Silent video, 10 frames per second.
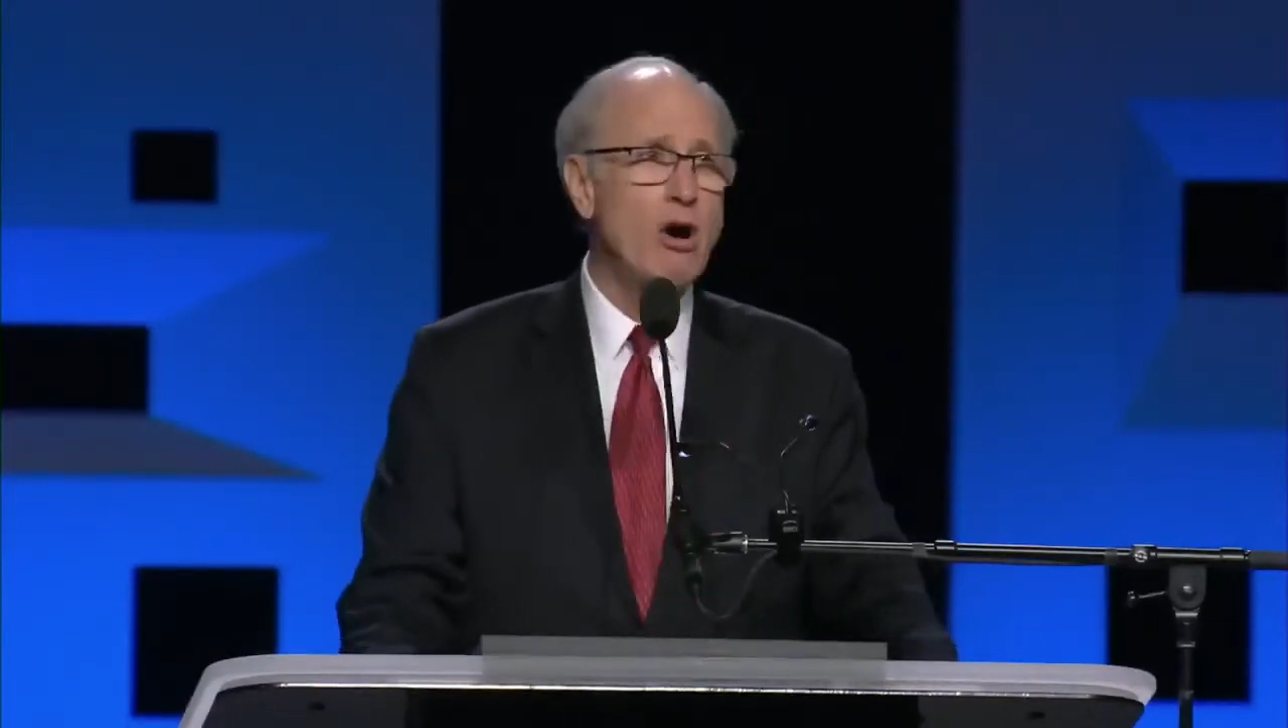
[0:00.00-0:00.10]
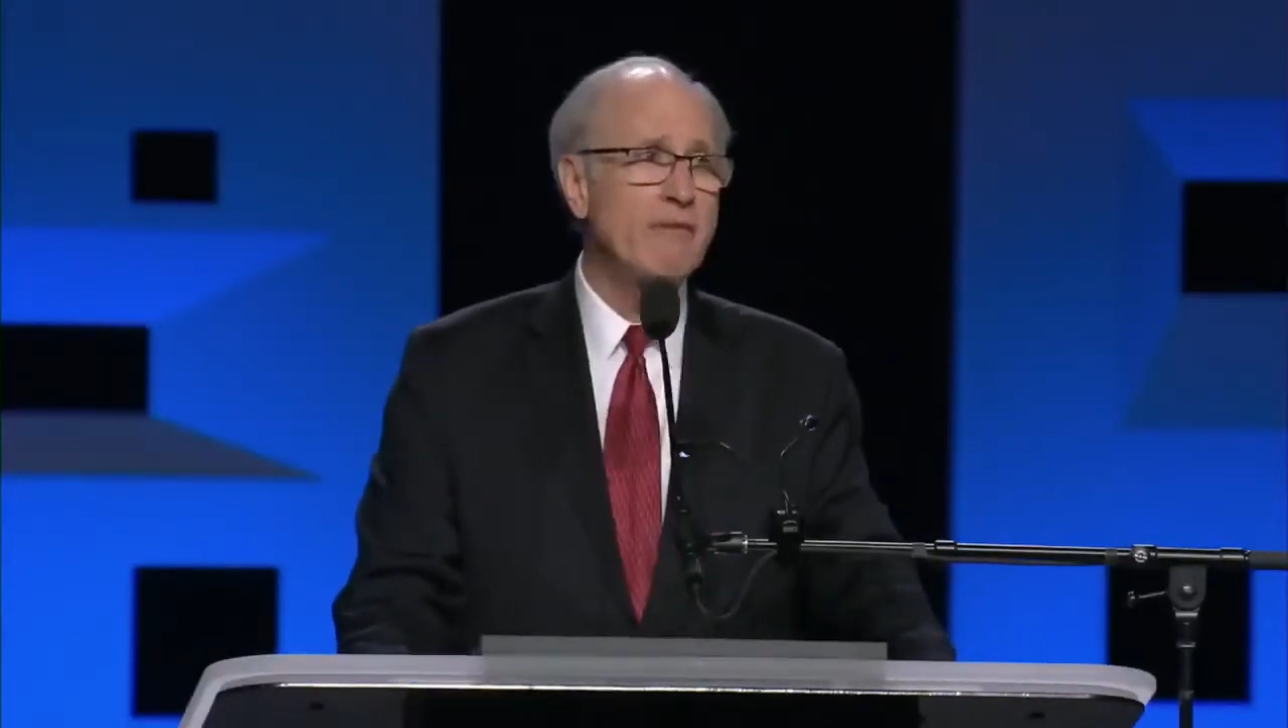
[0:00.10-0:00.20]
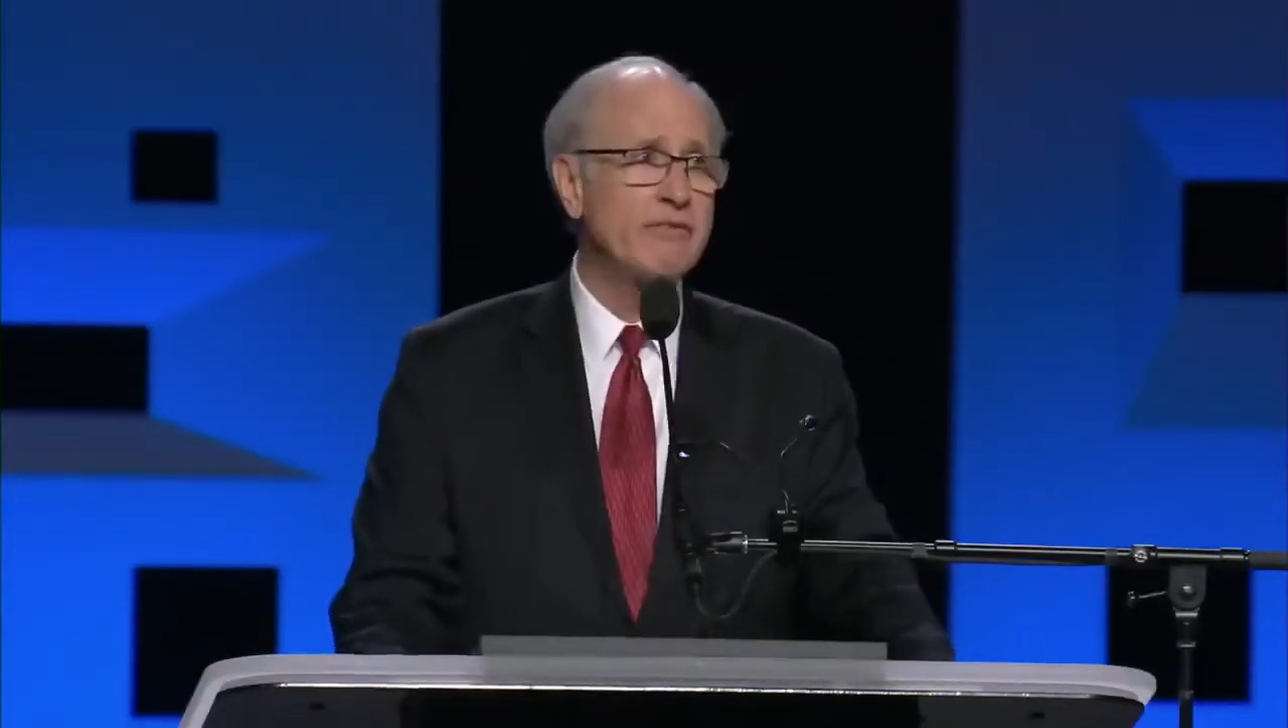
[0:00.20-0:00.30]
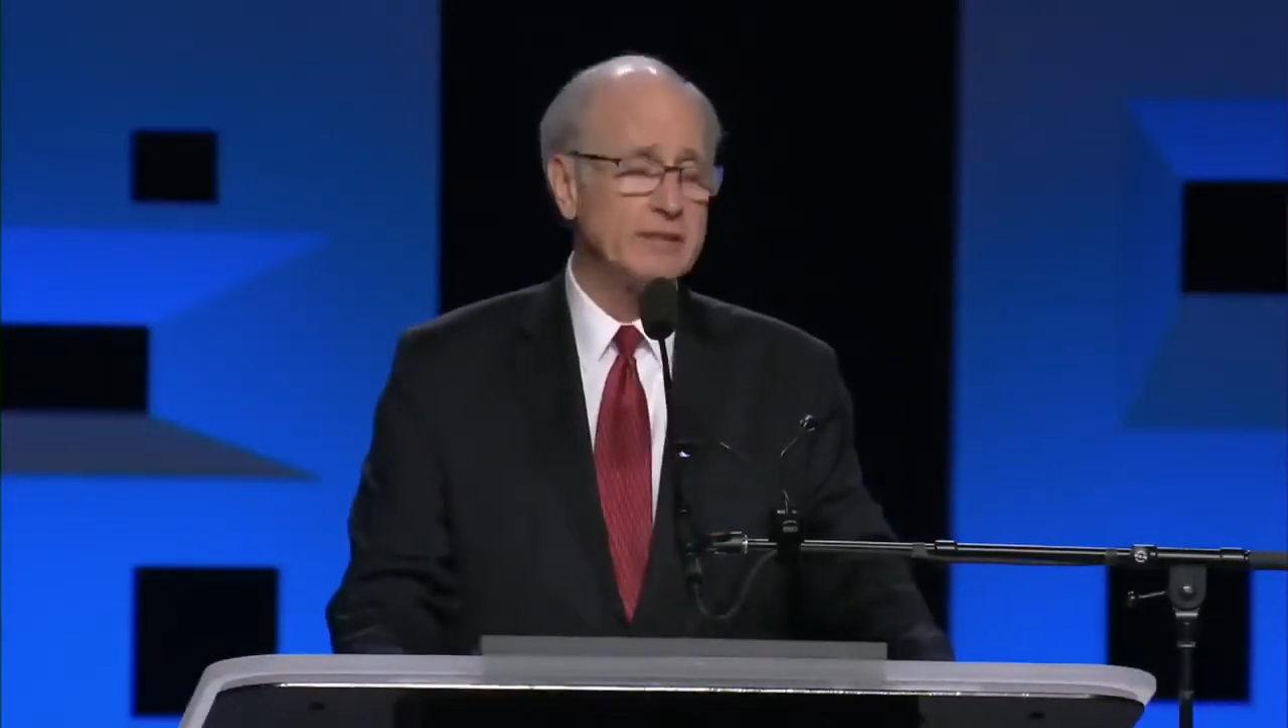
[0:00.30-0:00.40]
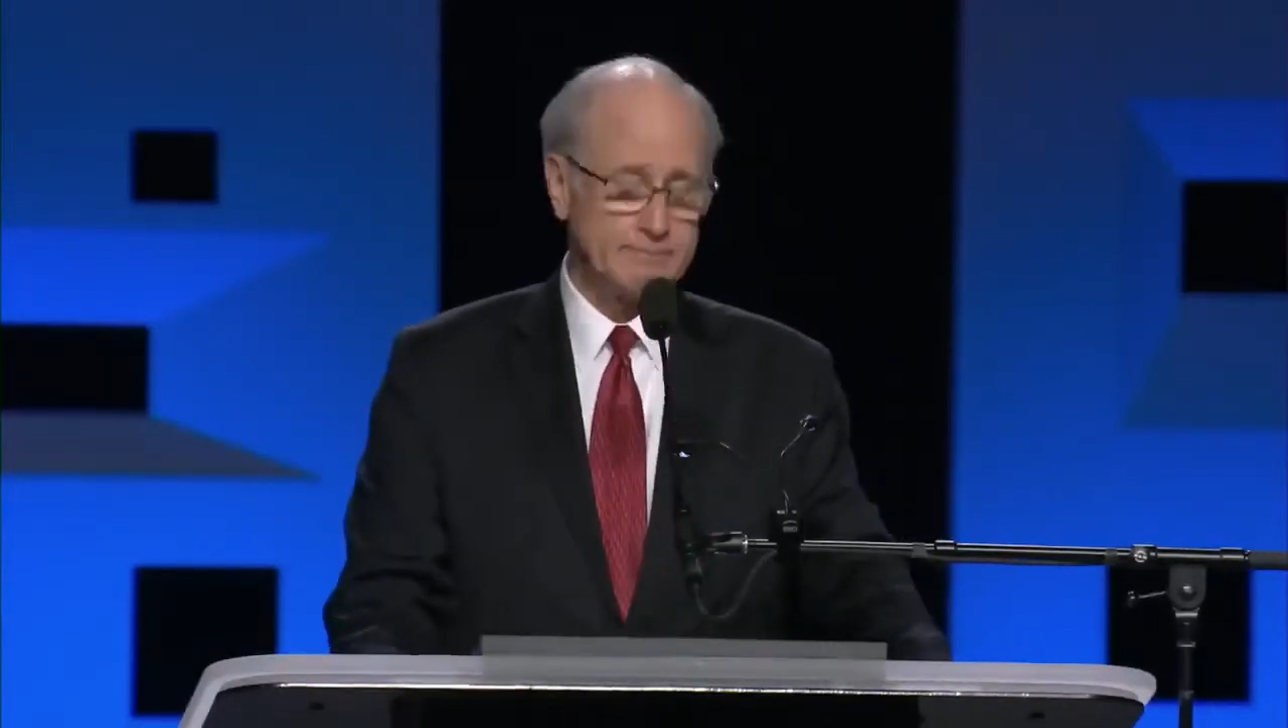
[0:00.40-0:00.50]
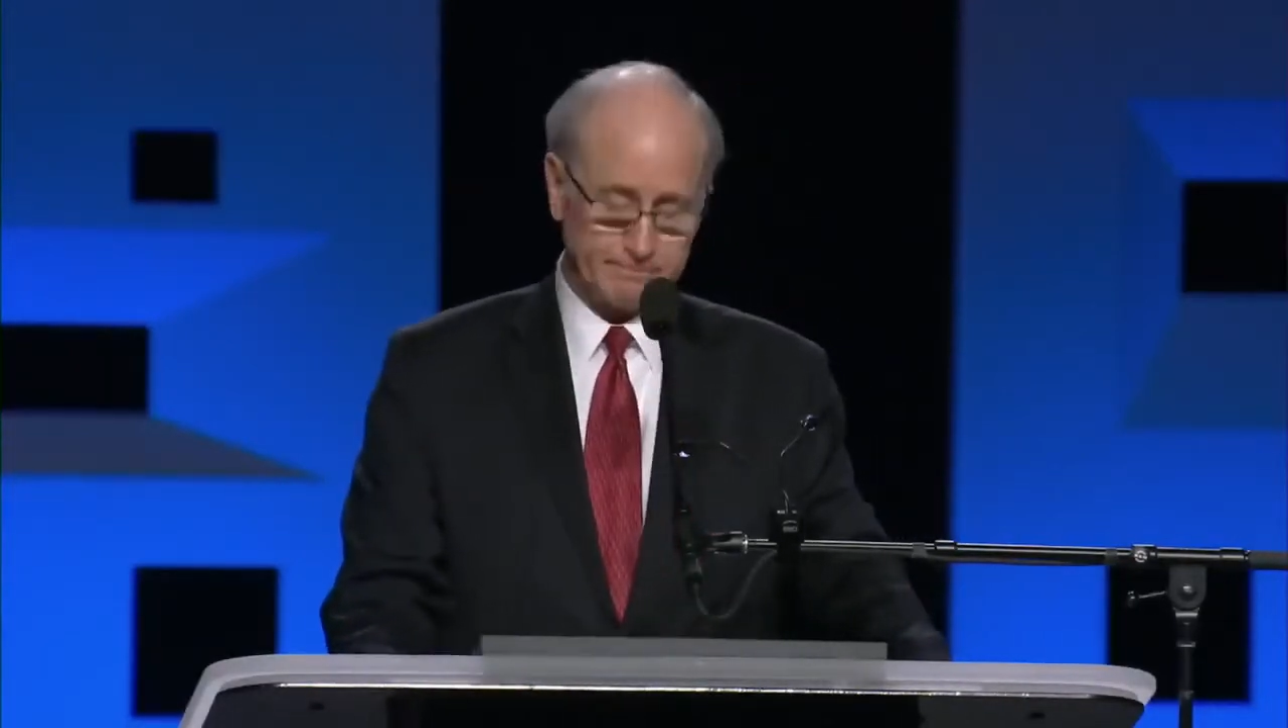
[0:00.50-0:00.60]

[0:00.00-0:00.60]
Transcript: often.